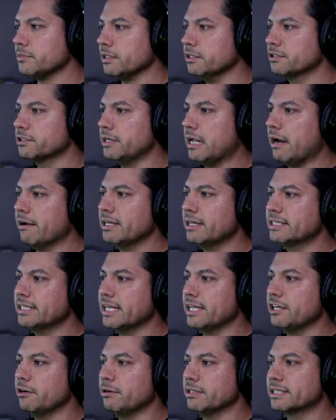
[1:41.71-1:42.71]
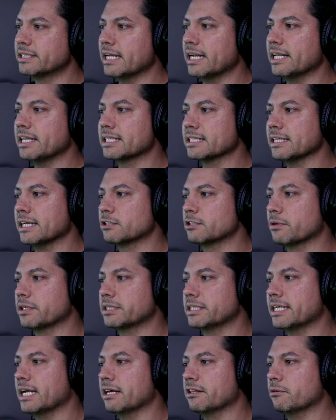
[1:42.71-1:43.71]
So now I can say, you know, instead of this Let's Work
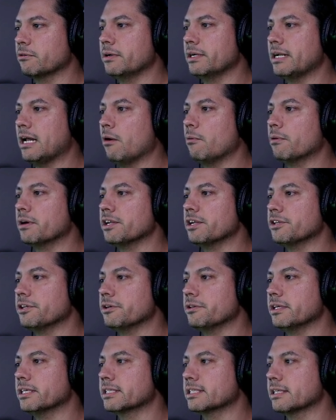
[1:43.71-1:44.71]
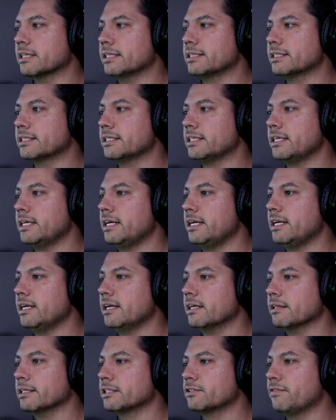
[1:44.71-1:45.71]
Together one, I want to do this. Let's
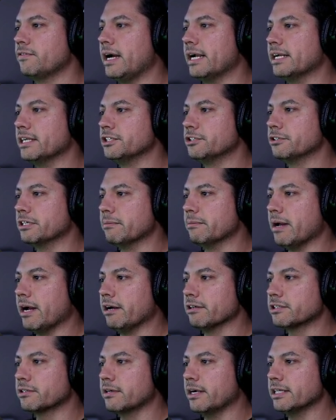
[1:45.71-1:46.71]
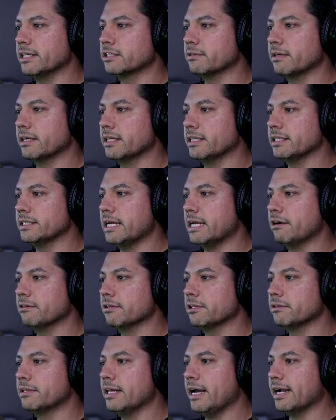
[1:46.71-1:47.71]
find a dream house, right? So I can
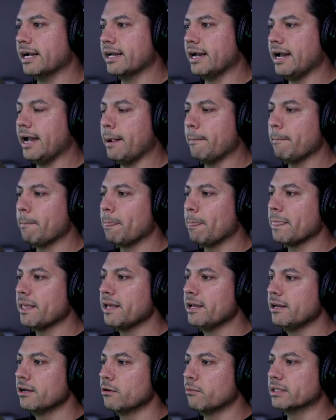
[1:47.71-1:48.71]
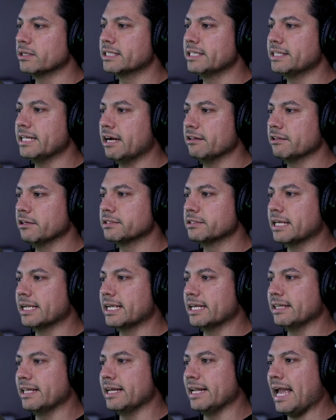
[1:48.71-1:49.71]
download that guy. Once it downloads, I
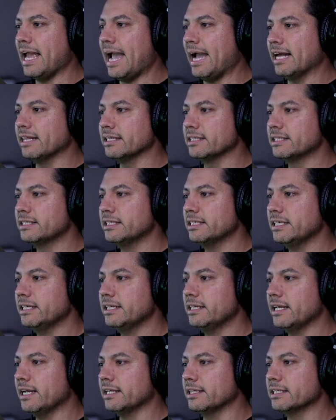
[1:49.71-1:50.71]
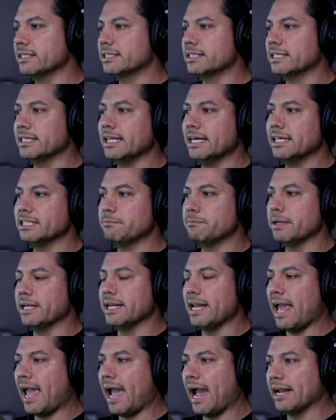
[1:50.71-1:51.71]
can then add the scene, and the scene has
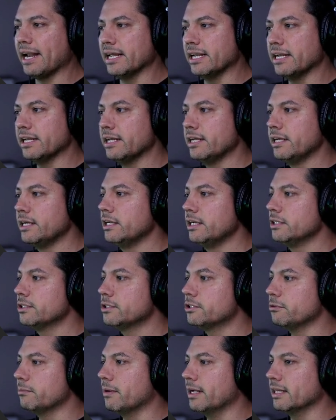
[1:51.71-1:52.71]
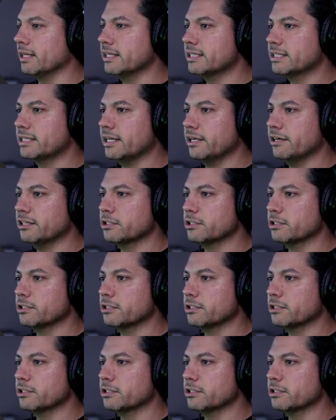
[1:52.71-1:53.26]
been added to my list there.